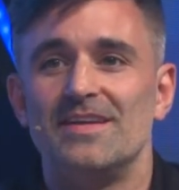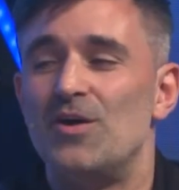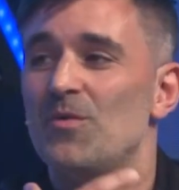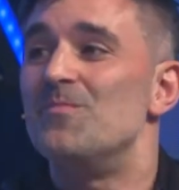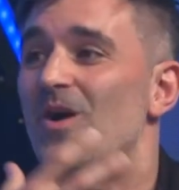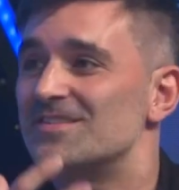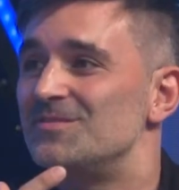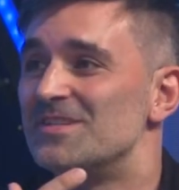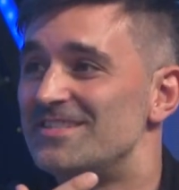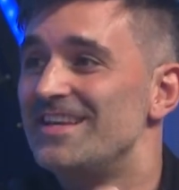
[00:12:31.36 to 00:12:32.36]
my boss and
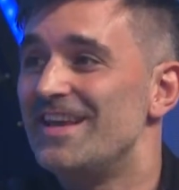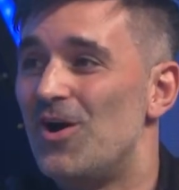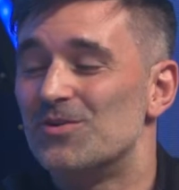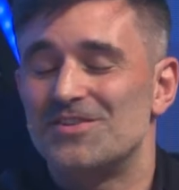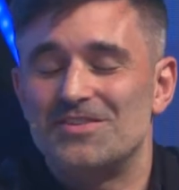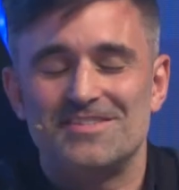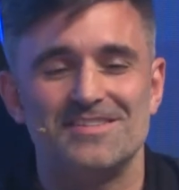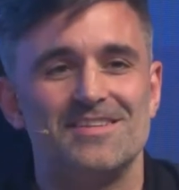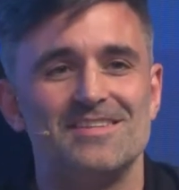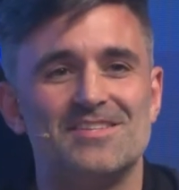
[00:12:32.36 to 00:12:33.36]
my CEO, so there's
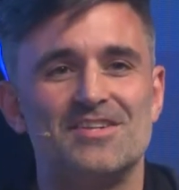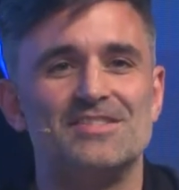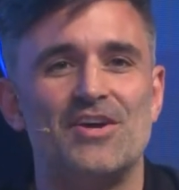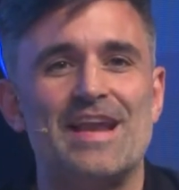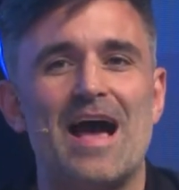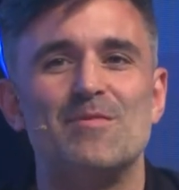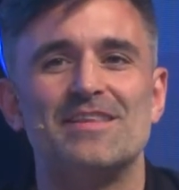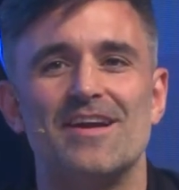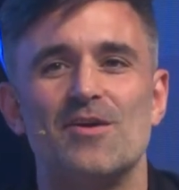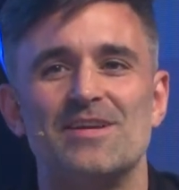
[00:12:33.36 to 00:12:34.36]
a certain dynamic
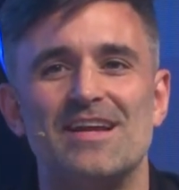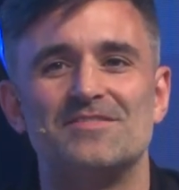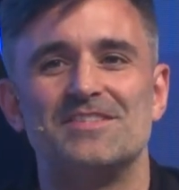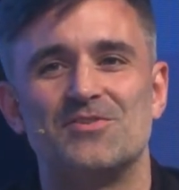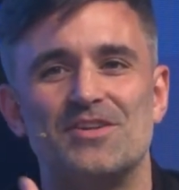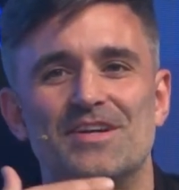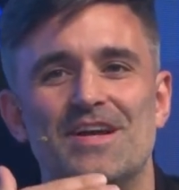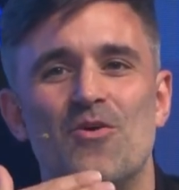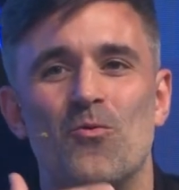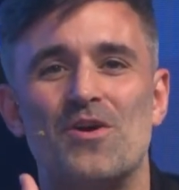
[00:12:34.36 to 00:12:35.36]
there where you have to sort of
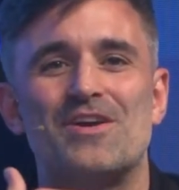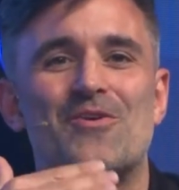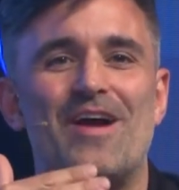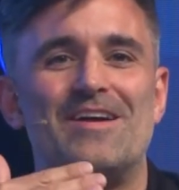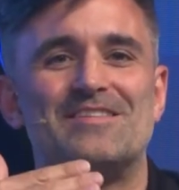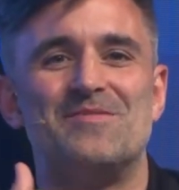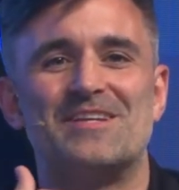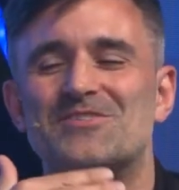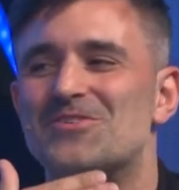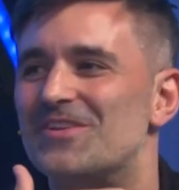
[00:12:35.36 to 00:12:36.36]
work around to make
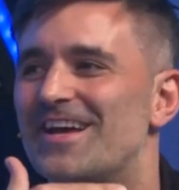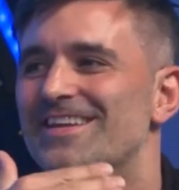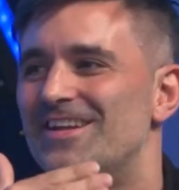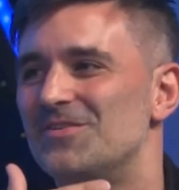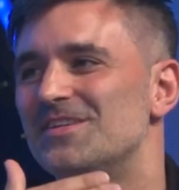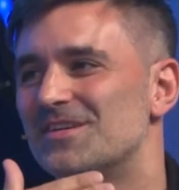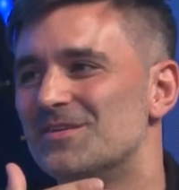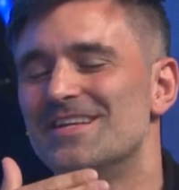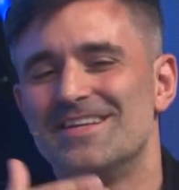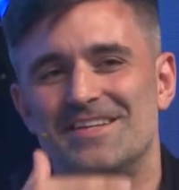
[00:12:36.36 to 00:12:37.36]
sure that you're
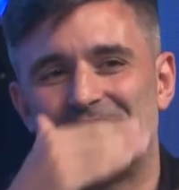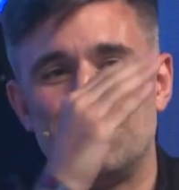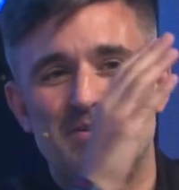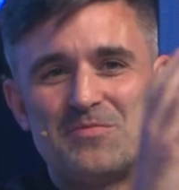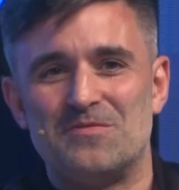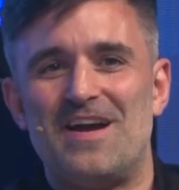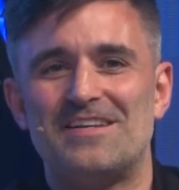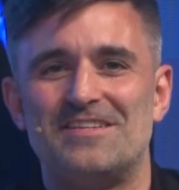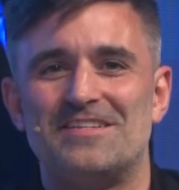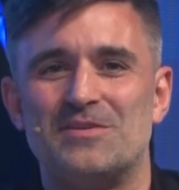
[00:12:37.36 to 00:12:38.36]
keeping it
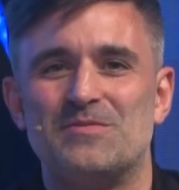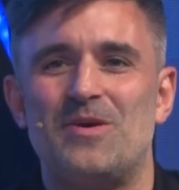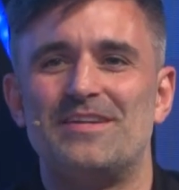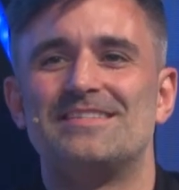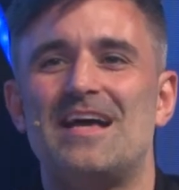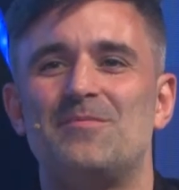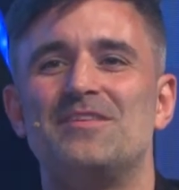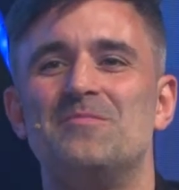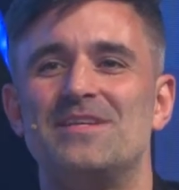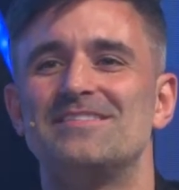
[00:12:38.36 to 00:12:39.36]
professional in terms of what needs to happen in
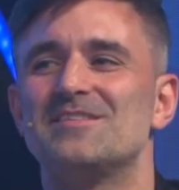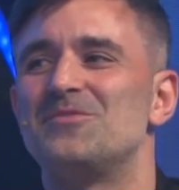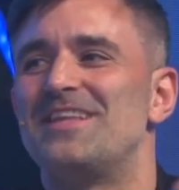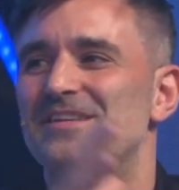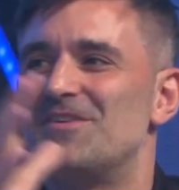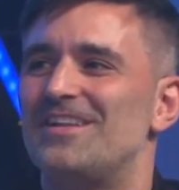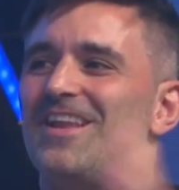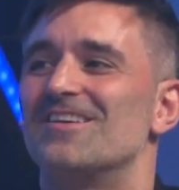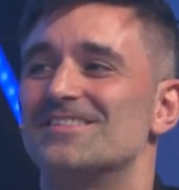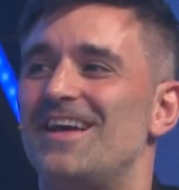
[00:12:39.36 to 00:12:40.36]
the business, but then you've got a
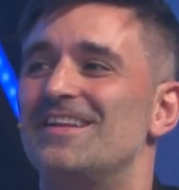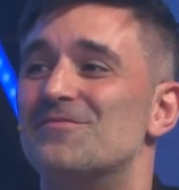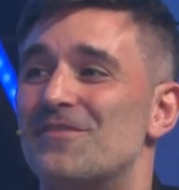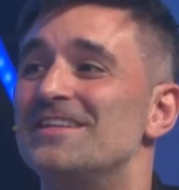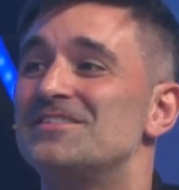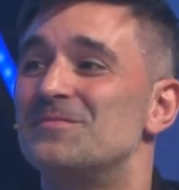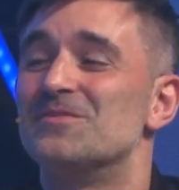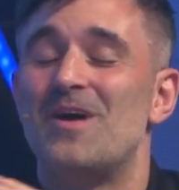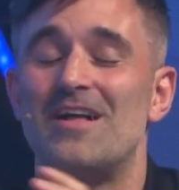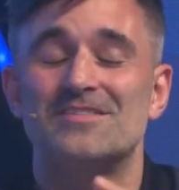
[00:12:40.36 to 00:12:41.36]
long-standing friendship as
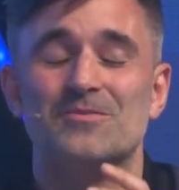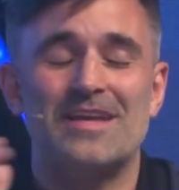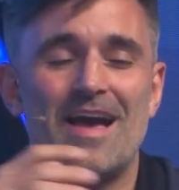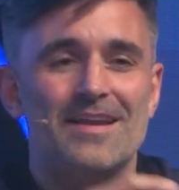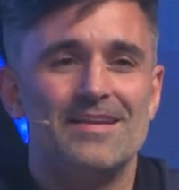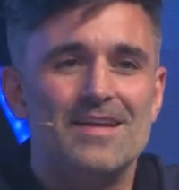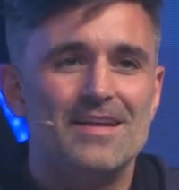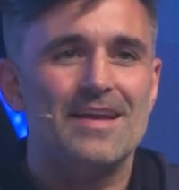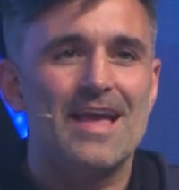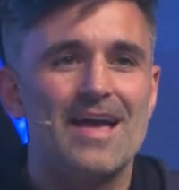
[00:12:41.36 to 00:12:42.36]
well. So it
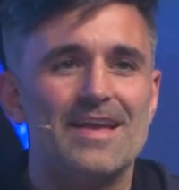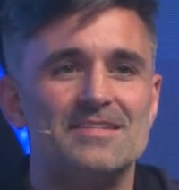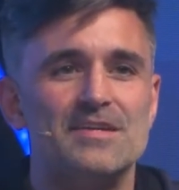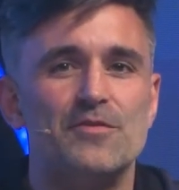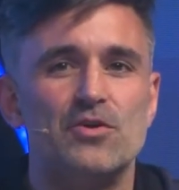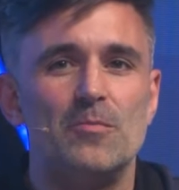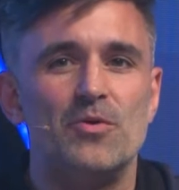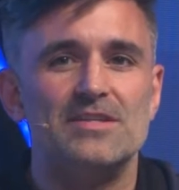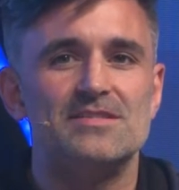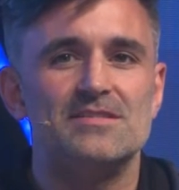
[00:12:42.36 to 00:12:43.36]
can get difficult,
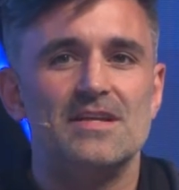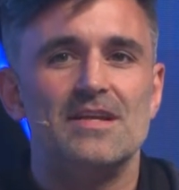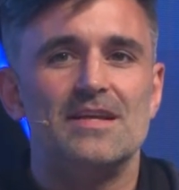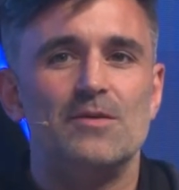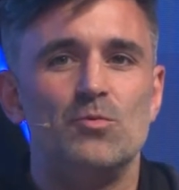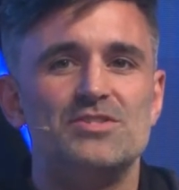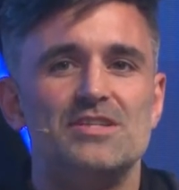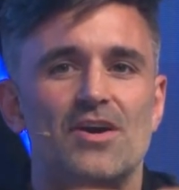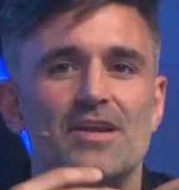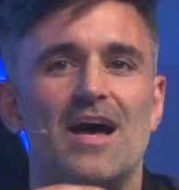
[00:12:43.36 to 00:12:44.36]
but it's once you
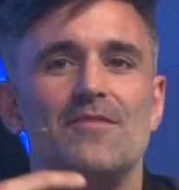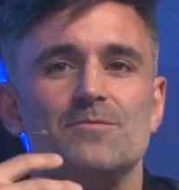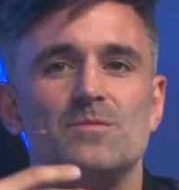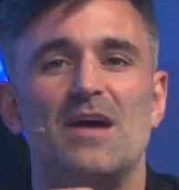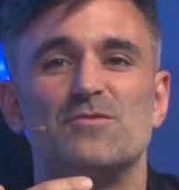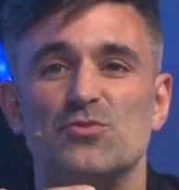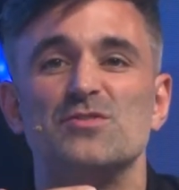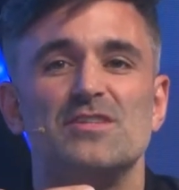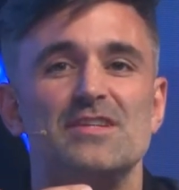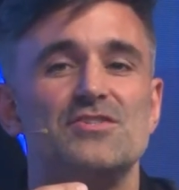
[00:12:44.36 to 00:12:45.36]
kind of have
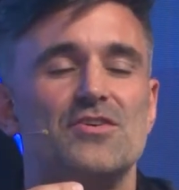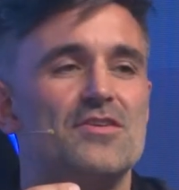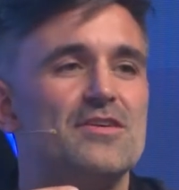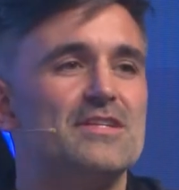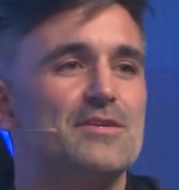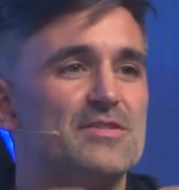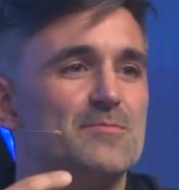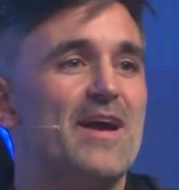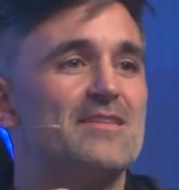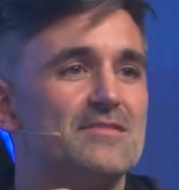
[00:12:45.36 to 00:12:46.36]
trust in each other and you
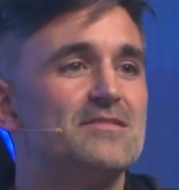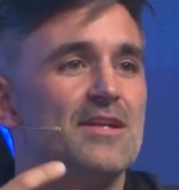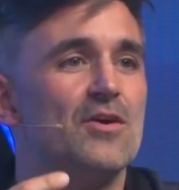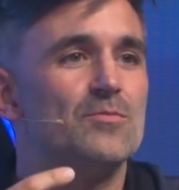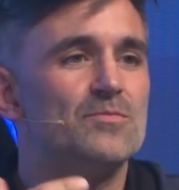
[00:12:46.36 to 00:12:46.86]
respect the